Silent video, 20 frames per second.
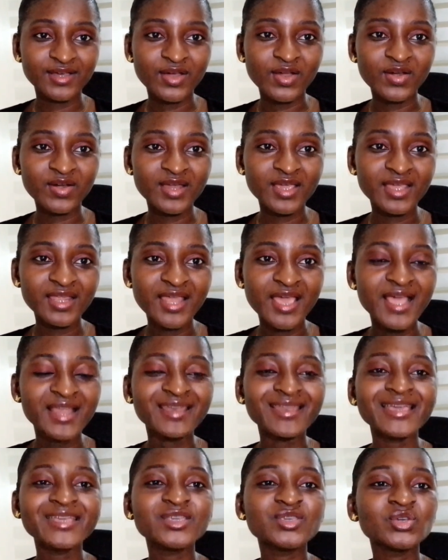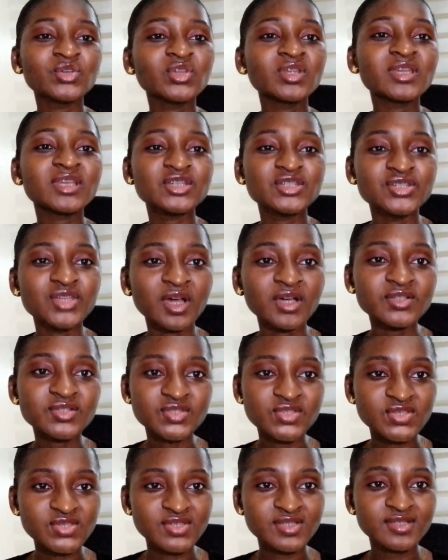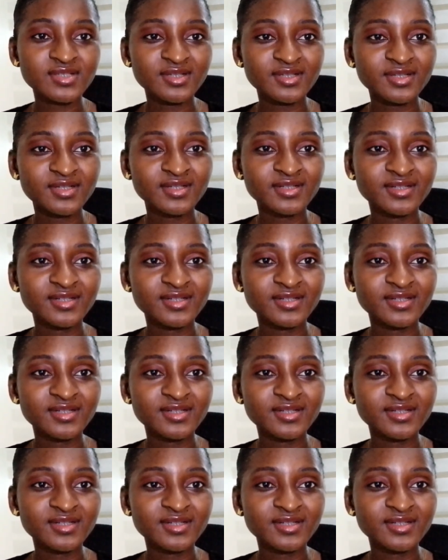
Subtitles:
All right, like you're not a dunce,